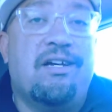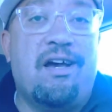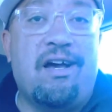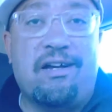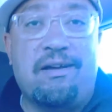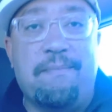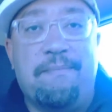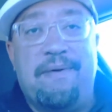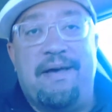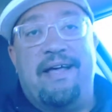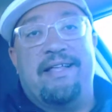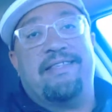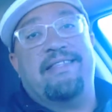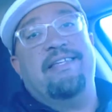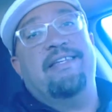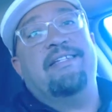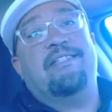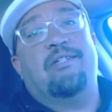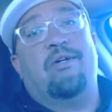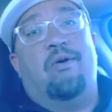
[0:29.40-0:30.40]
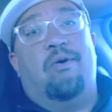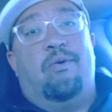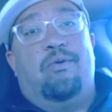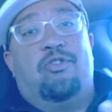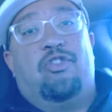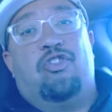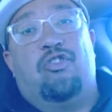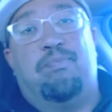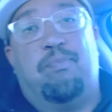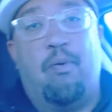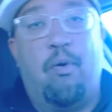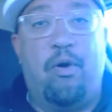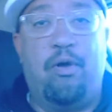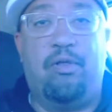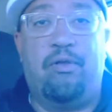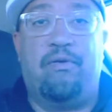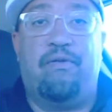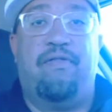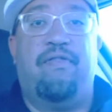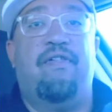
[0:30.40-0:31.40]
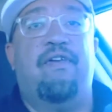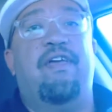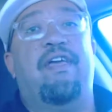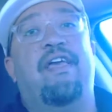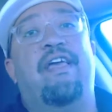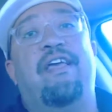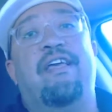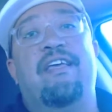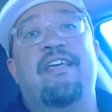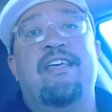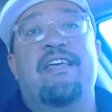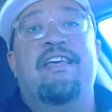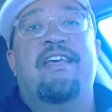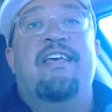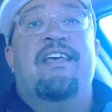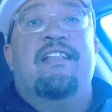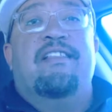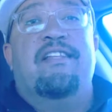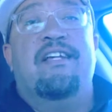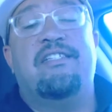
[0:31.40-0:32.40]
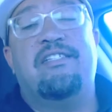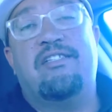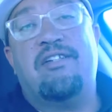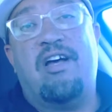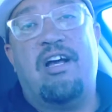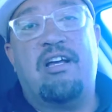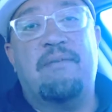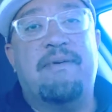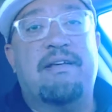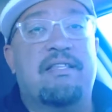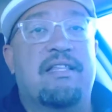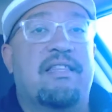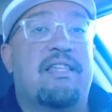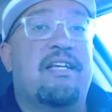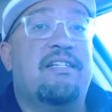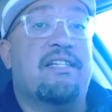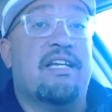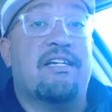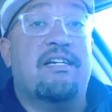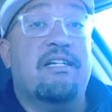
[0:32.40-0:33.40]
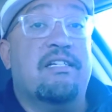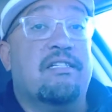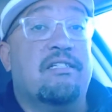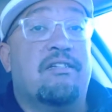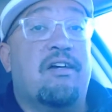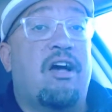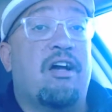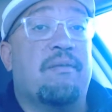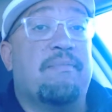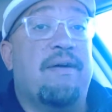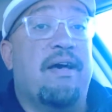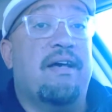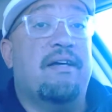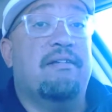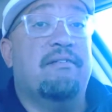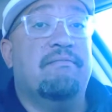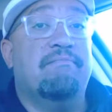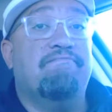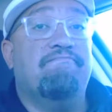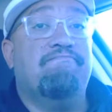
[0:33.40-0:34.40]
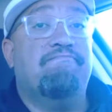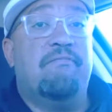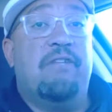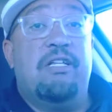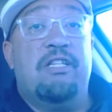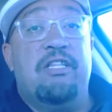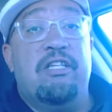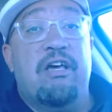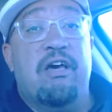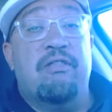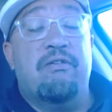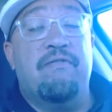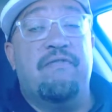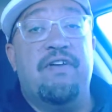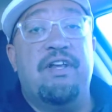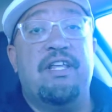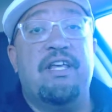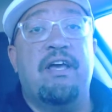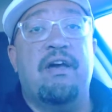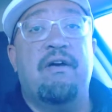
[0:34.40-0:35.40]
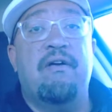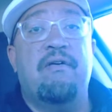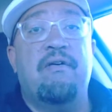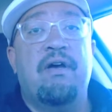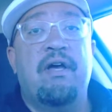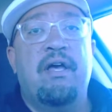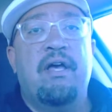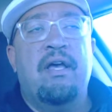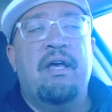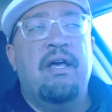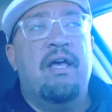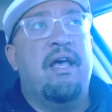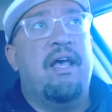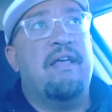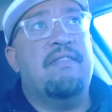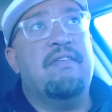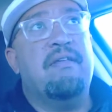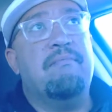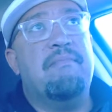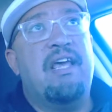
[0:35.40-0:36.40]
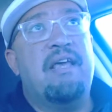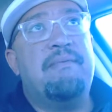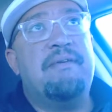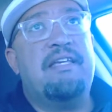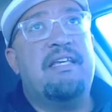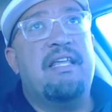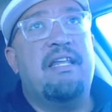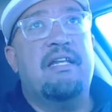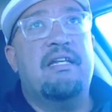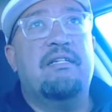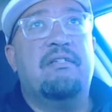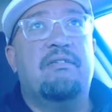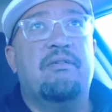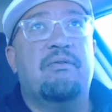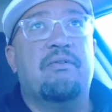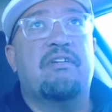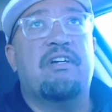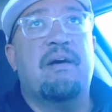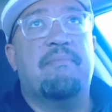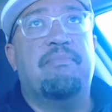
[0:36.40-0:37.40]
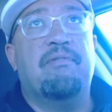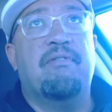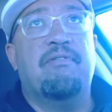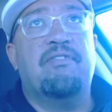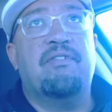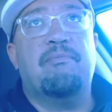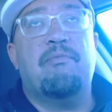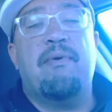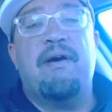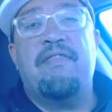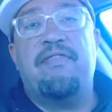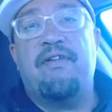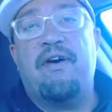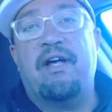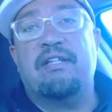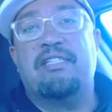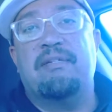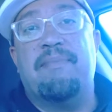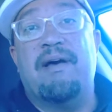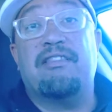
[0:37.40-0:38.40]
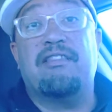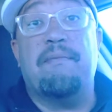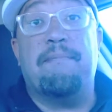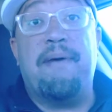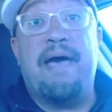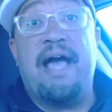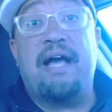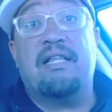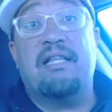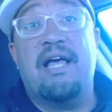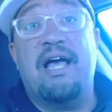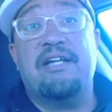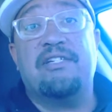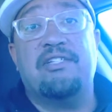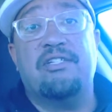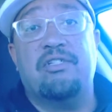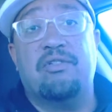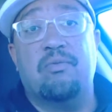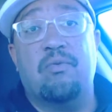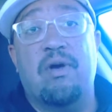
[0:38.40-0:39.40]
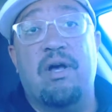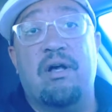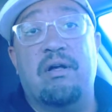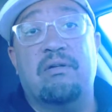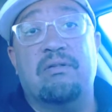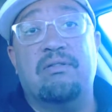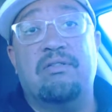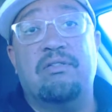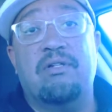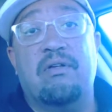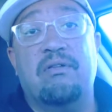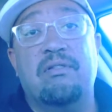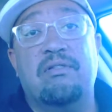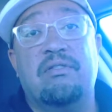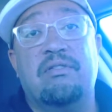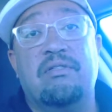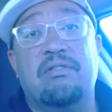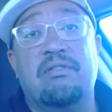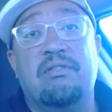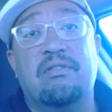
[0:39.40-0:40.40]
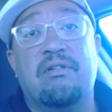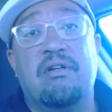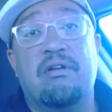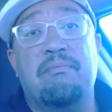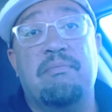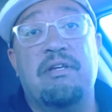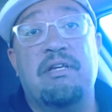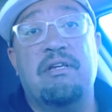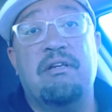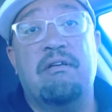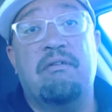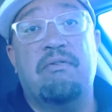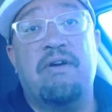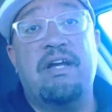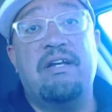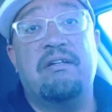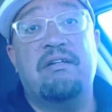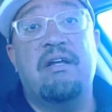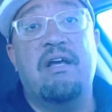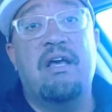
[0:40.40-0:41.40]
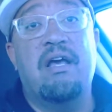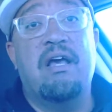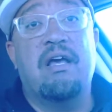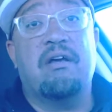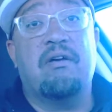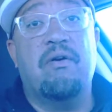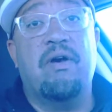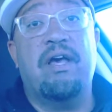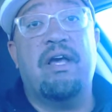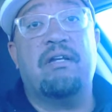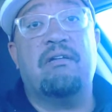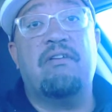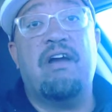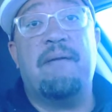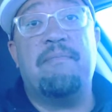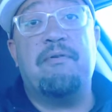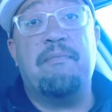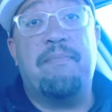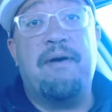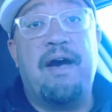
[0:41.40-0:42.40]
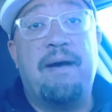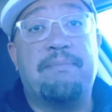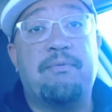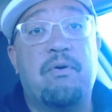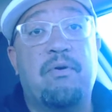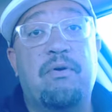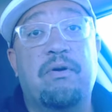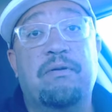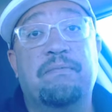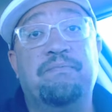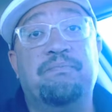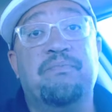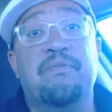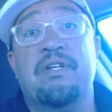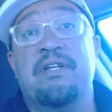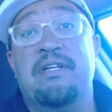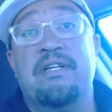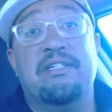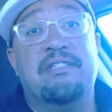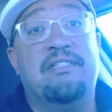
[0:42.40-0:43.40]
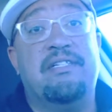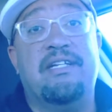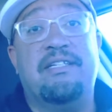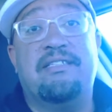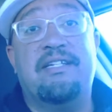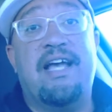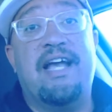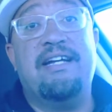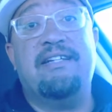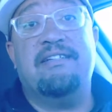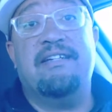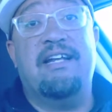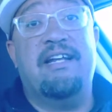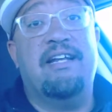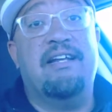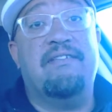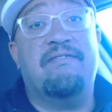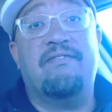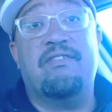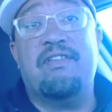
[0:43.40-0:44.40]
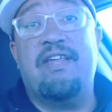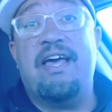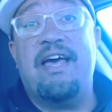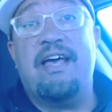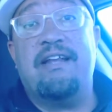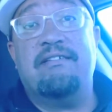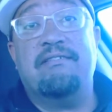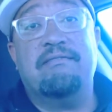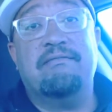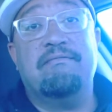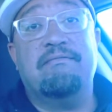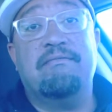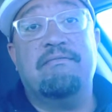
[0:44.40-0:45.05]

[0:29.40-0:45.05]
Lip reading: talk about this whole spoiler thing. Let's talk about the things I couldn't talk about in the other video, and then maybe get into a couple of some of my thoughts about the backlash as well. So this is going to be great. Go ahead, grab your popcorn, sit tight, and after that,